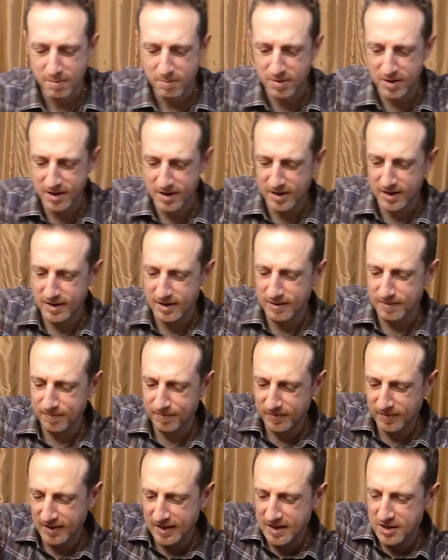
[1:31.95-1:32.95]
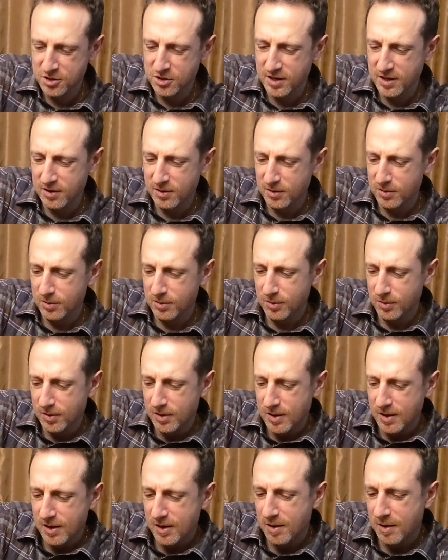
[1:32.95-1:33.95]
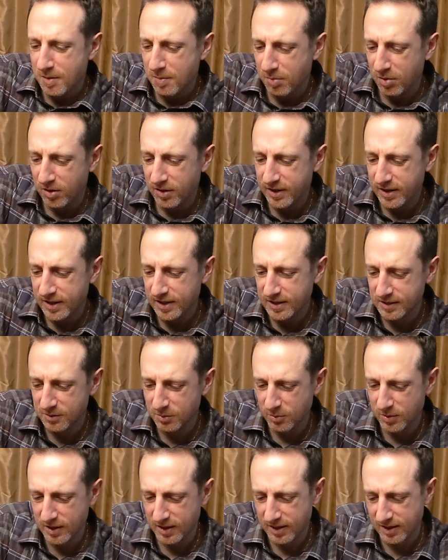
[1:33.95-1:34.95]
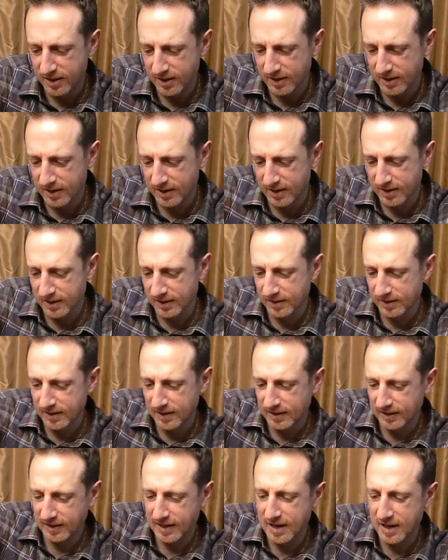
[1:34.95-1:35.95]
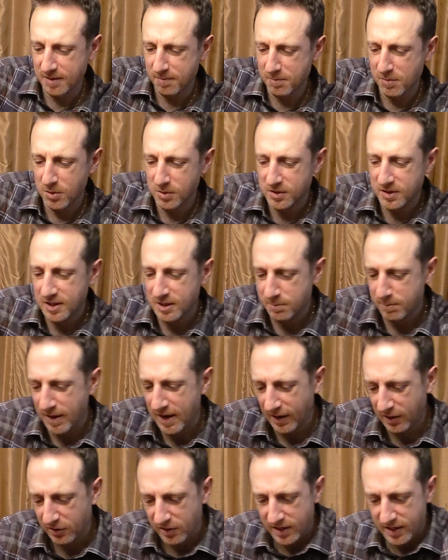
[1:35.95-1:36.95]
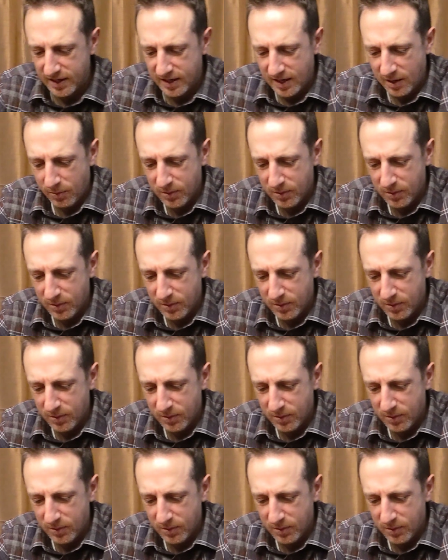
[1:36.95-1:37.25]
But in general, pleased with getting most of these back graded.